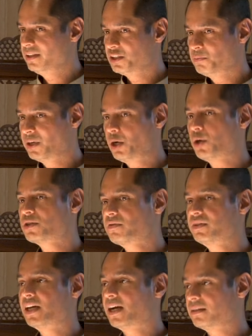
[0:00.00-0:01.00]
It's because
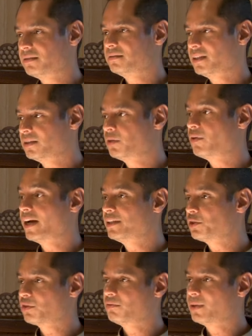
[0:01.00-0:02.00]
of that that the
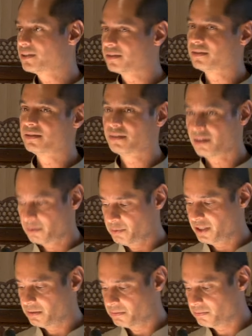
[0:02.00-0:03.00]
rights of watan are
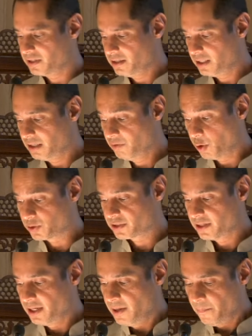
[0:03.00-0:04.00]
being
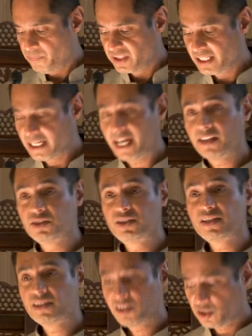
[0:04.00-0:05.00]
invoked. The
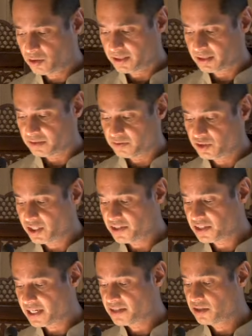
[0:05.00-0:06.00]
analogy is instructive.
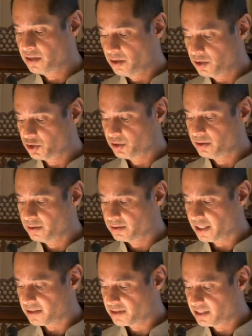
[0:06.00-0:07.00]
Just as the nurture
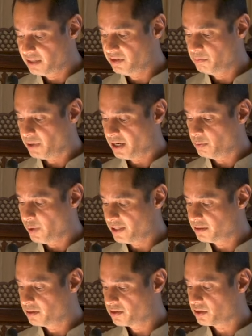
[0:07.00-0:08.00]
that is given by
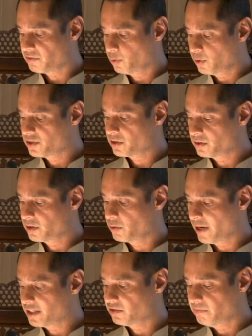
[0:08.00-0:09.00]
wet nurse affords her the
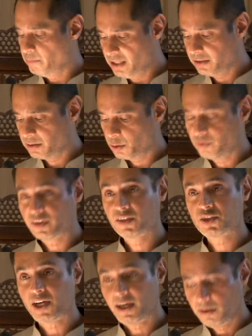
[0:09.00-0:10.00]
right of milk over
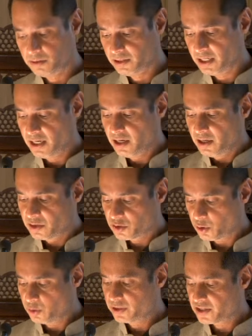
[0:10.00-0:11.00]
the child,
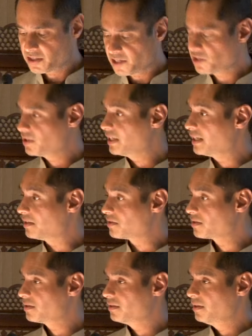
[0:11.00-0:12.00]
so the
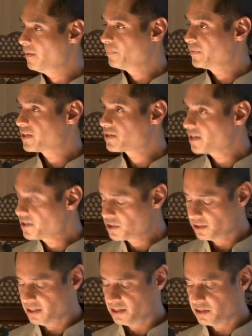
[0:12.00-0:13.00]
sustenance
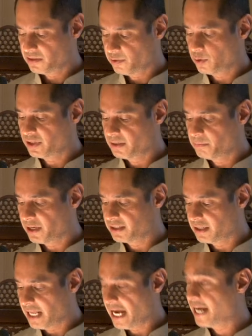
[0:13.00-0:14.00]
afforded by
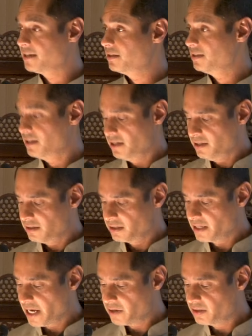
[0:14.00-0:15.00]
the land
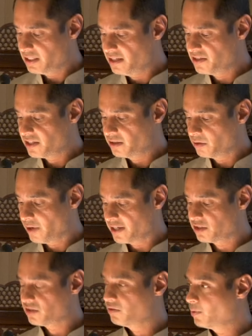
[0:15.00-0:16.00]
guarantees it the
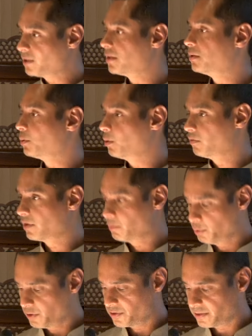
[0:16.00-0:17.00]
rights of watan over a
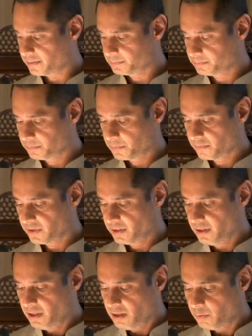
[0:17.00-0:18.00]
person.
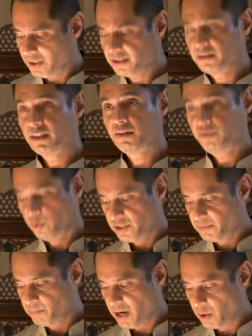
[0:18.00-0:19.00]
Watan, therefore,
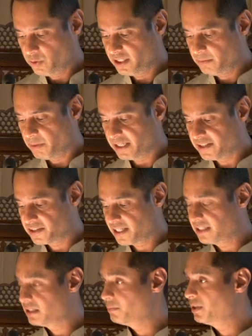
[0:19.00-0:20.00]
is bounded by the
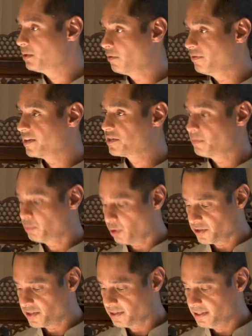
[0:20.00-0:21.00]
sentiment of
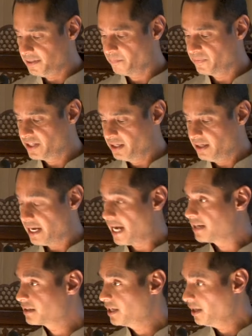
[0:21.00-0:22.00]
reciprocity
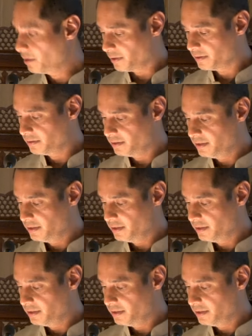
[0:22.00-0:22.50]
and care.